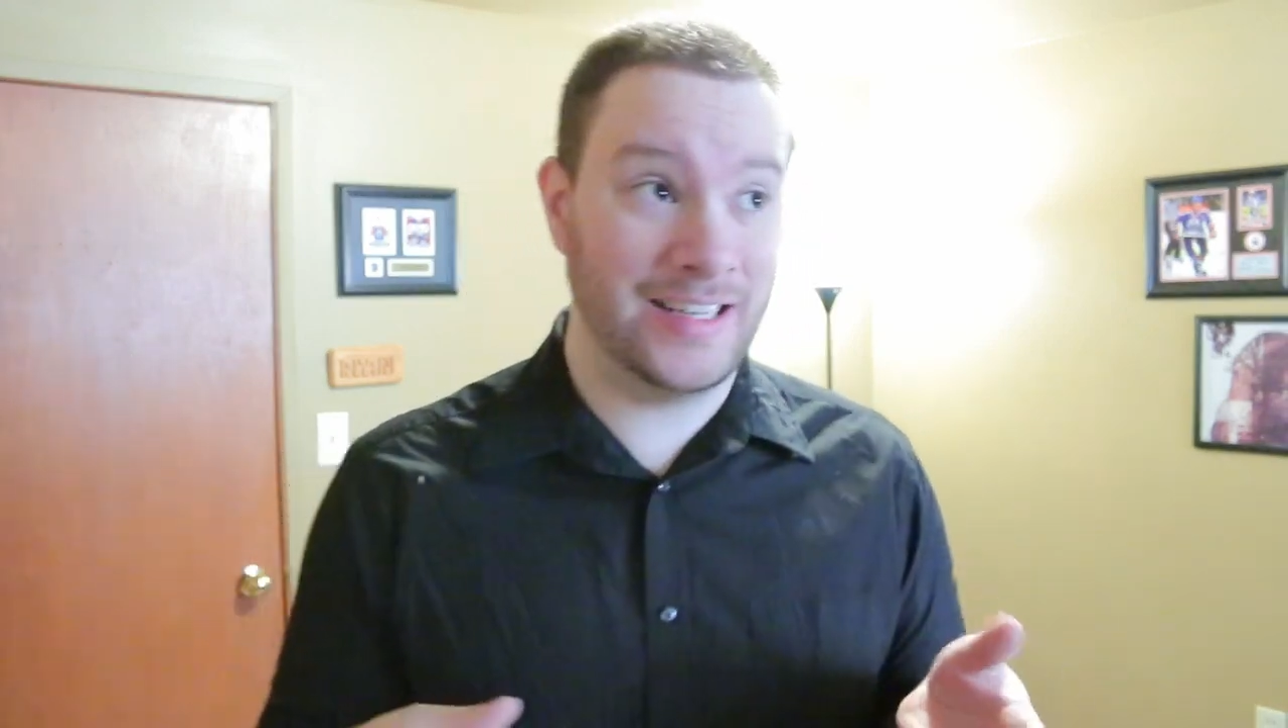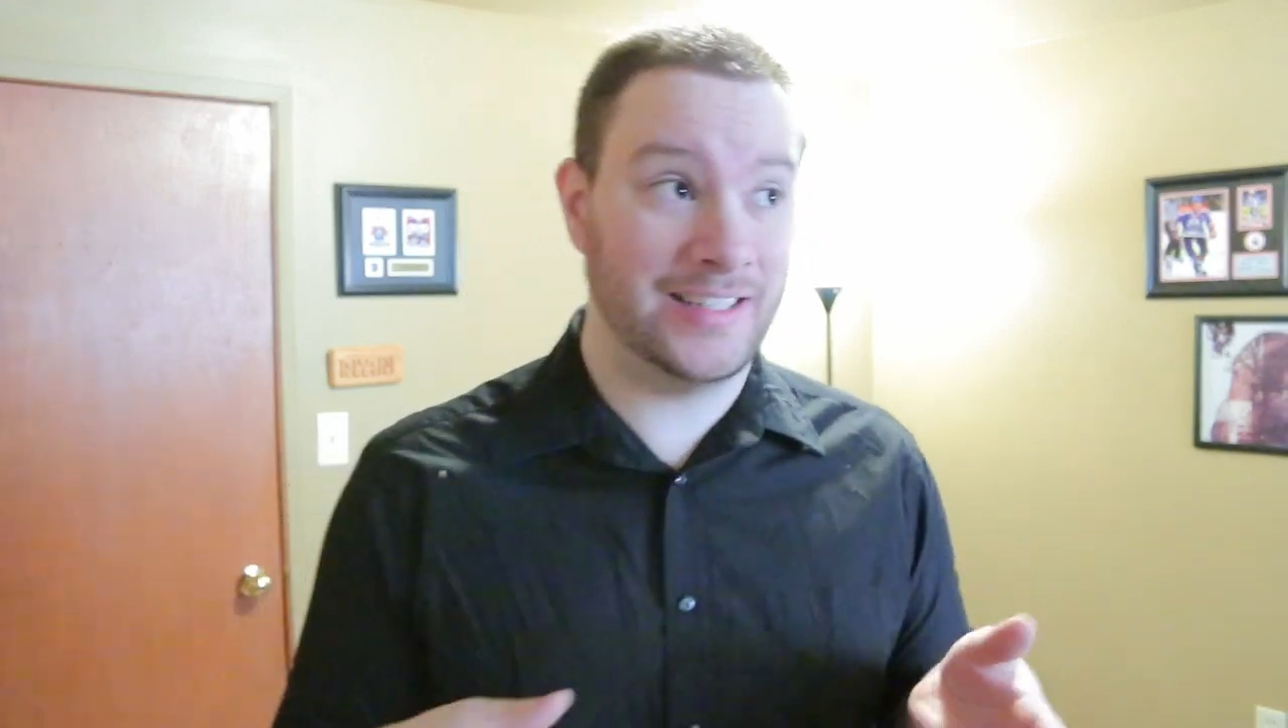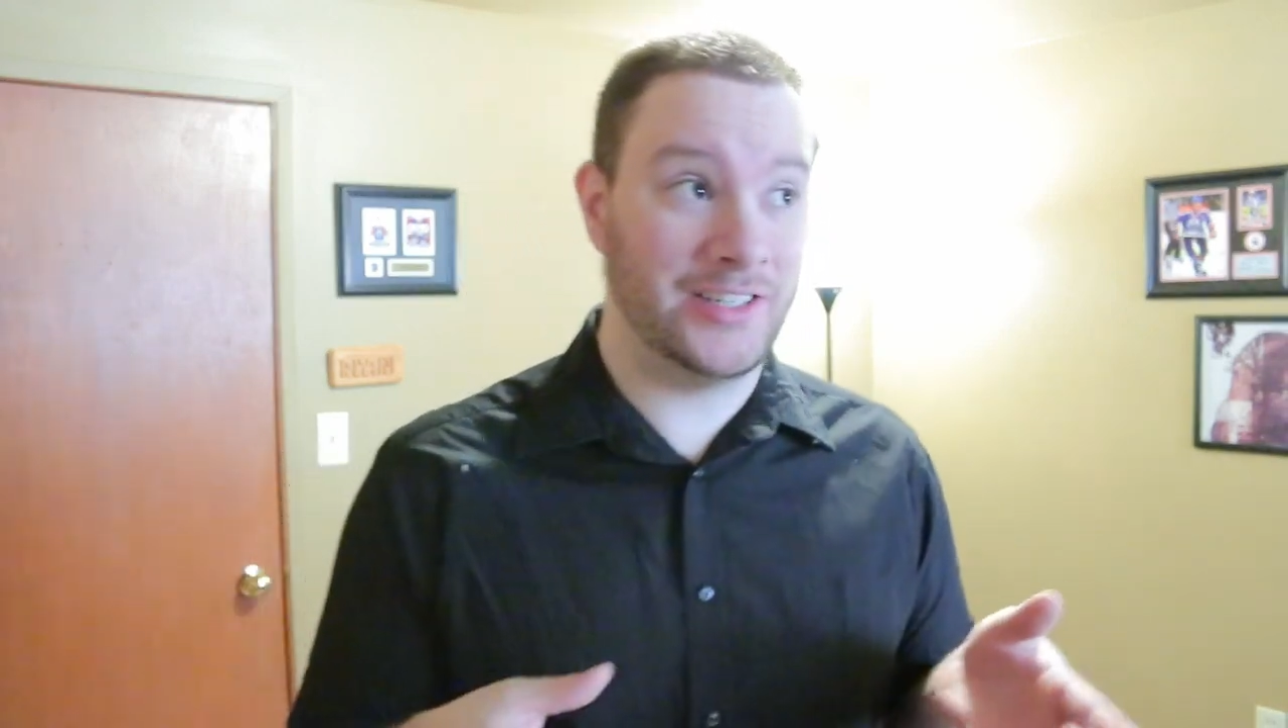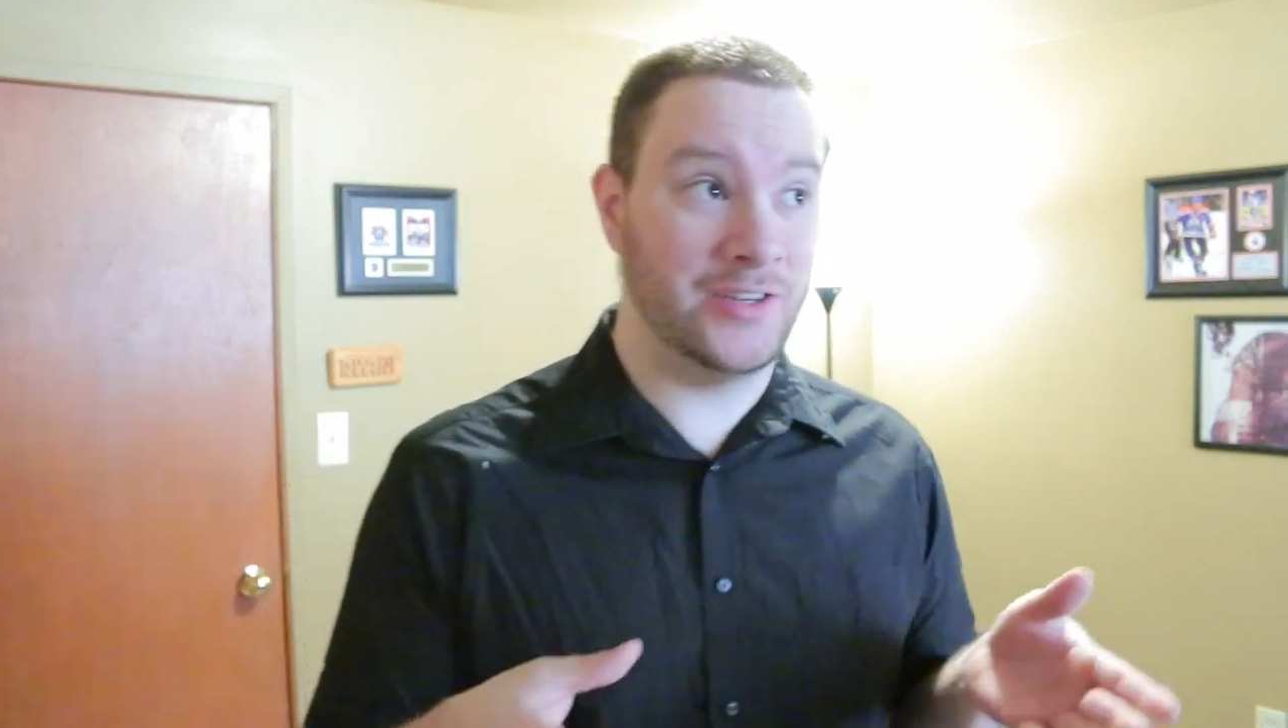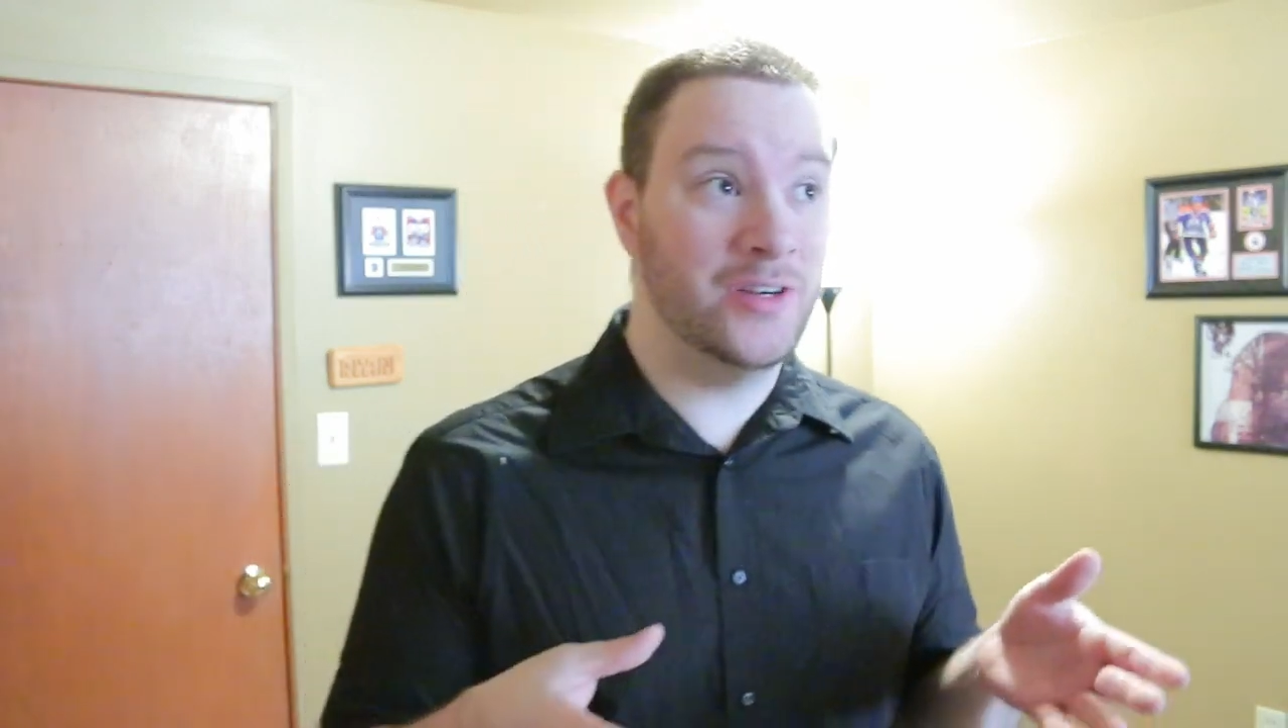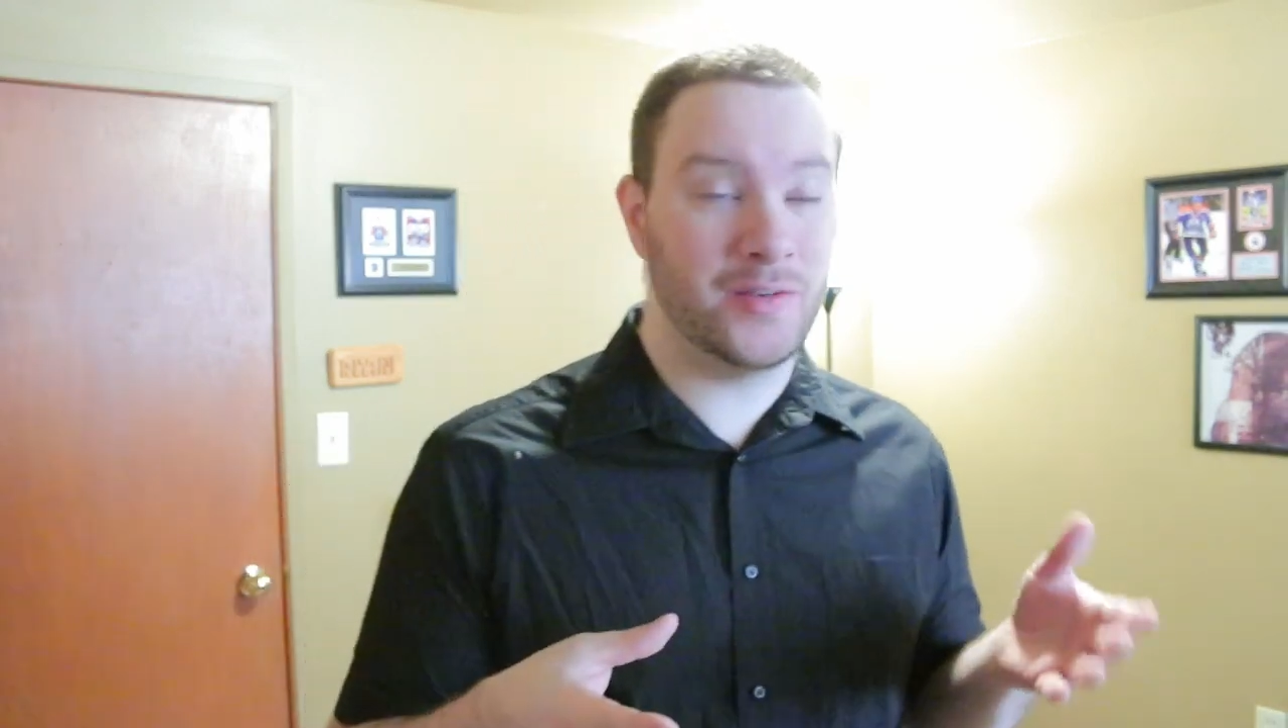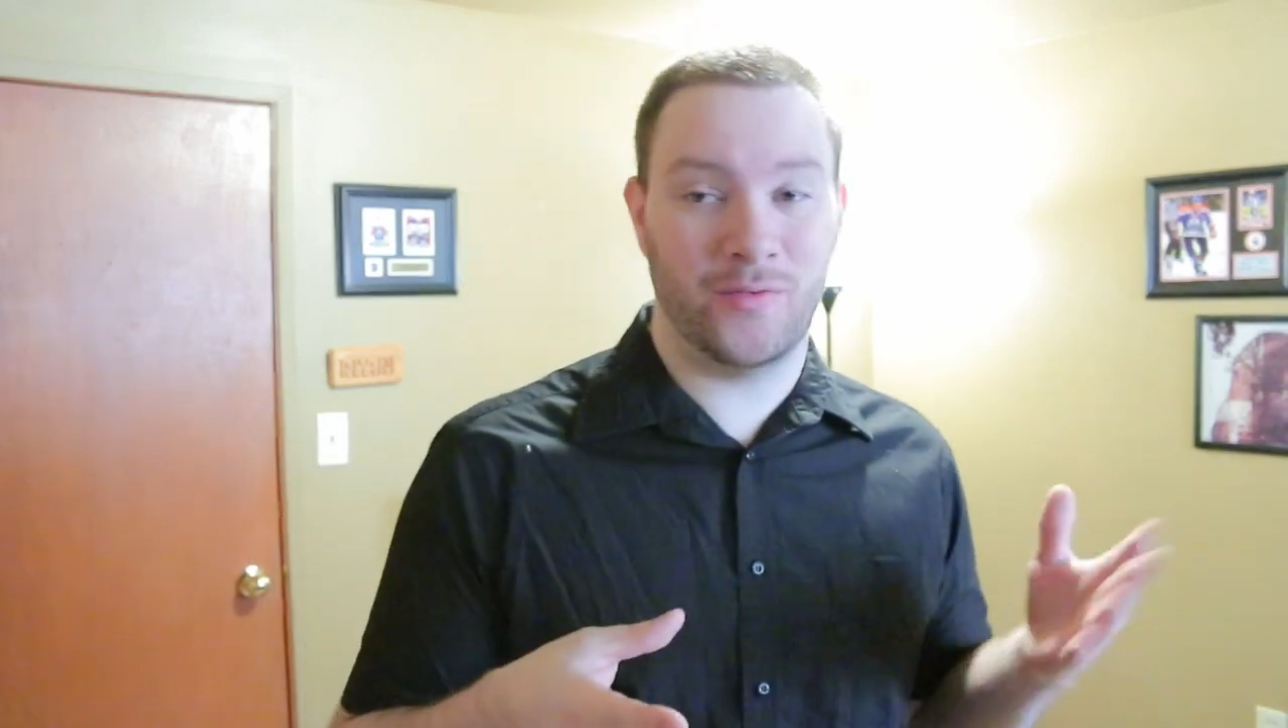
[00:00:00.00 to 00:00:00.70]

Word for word: that the dude's